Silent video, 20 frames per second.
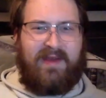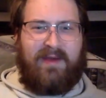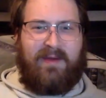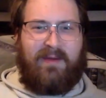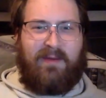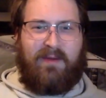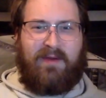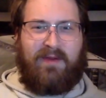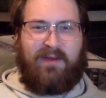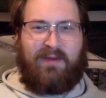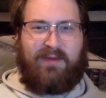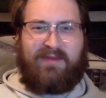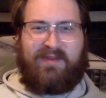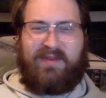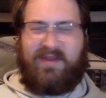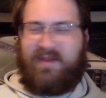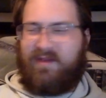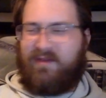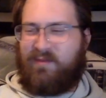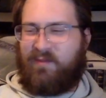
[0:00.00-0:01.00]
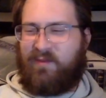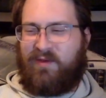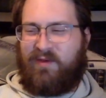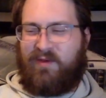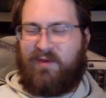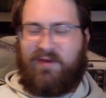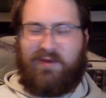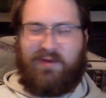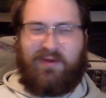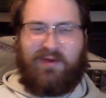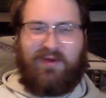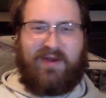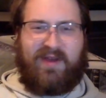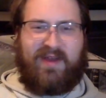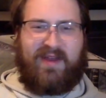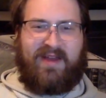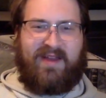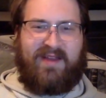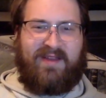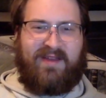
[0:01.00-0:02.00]
one of those things where you look
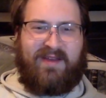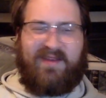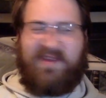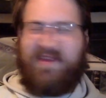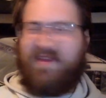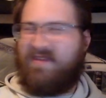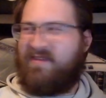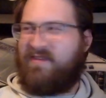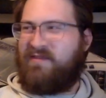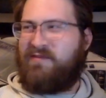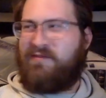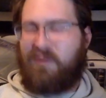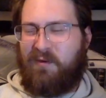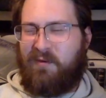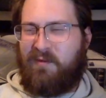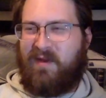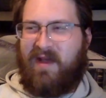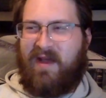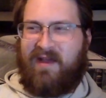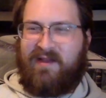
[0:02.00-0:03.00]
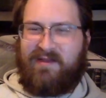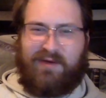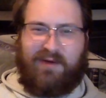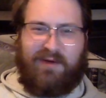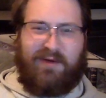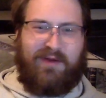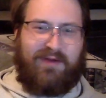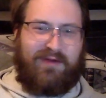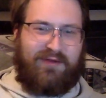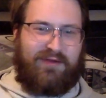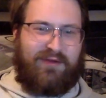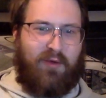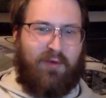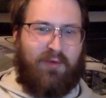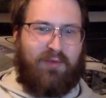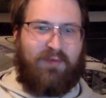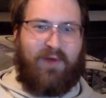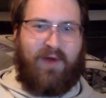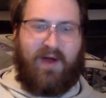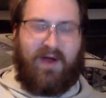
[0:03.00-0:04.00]
at it and you go, that's so NASCAR, it's so
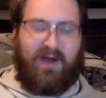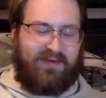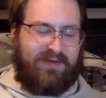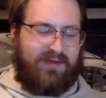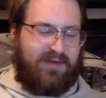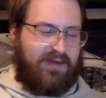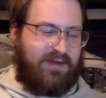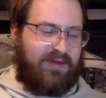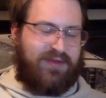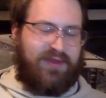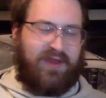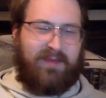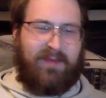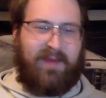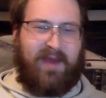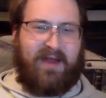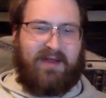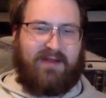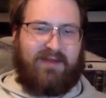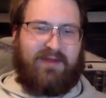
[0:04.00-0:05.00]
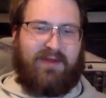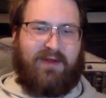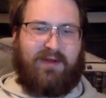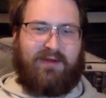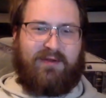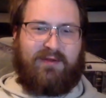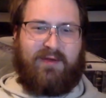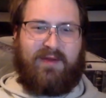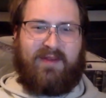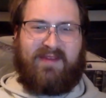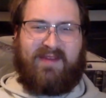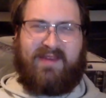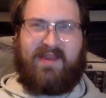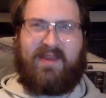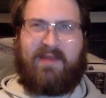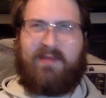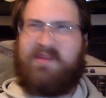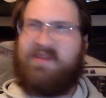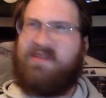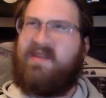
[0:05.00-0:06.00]
Fox. You think back to the AllStar Race, I think it
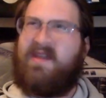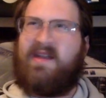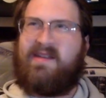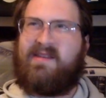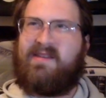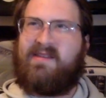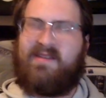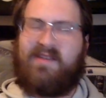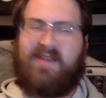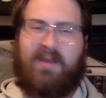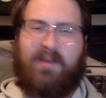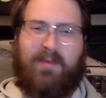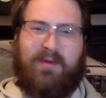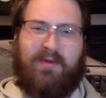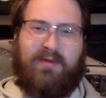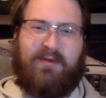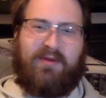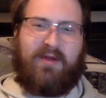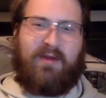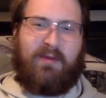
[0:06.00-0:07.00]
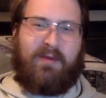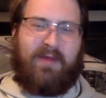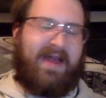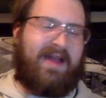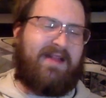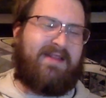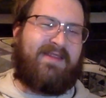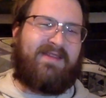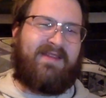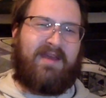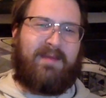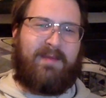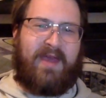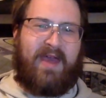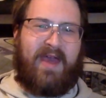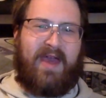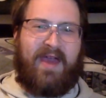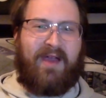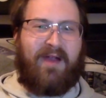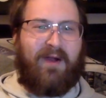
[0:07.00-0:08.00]
was at Texas a couple years ago, where they had Sammy
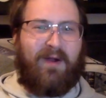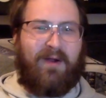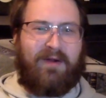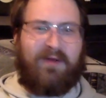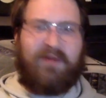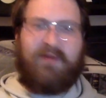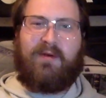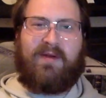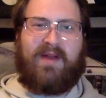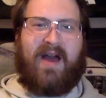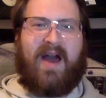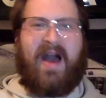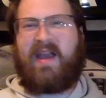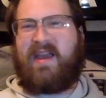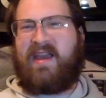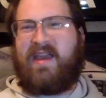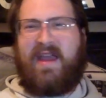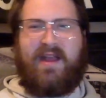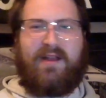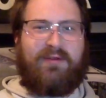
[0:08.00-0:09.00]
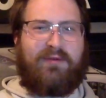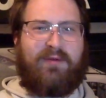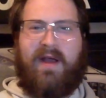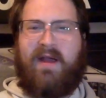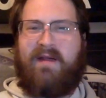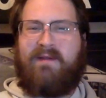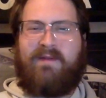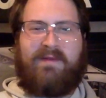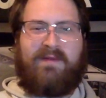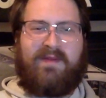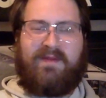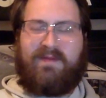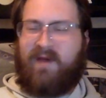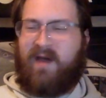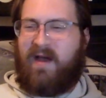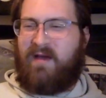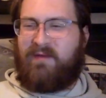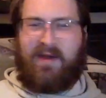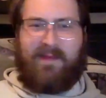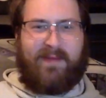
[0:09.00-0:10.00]
Hagar doing I Can't Drive
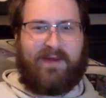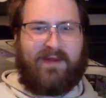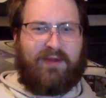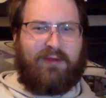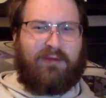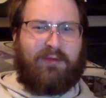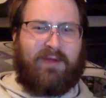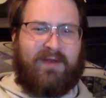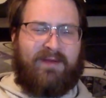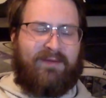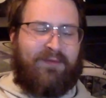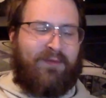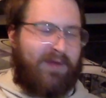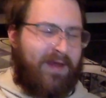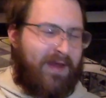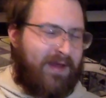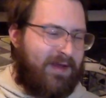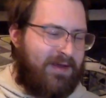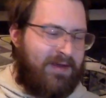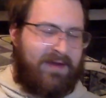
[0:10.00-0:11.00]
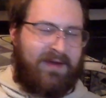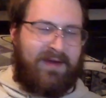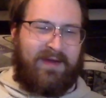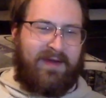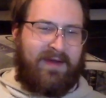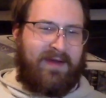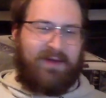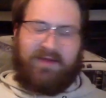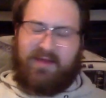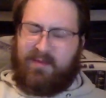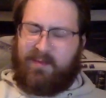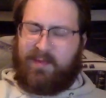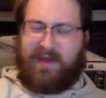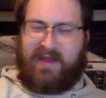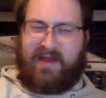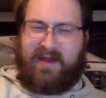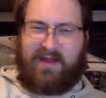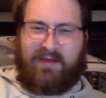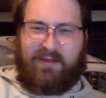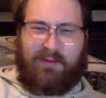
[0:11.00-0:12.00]
55 coming to the green flag. It's at the
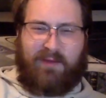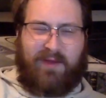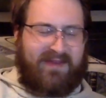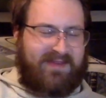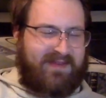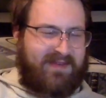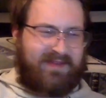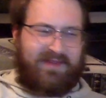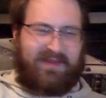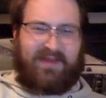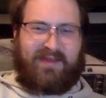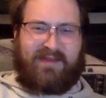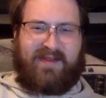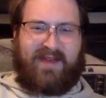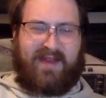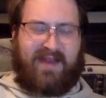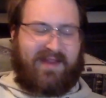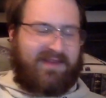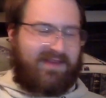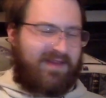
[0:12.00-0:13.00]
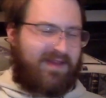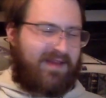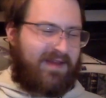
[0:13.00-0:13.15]
beginning of the race, he's in the stands.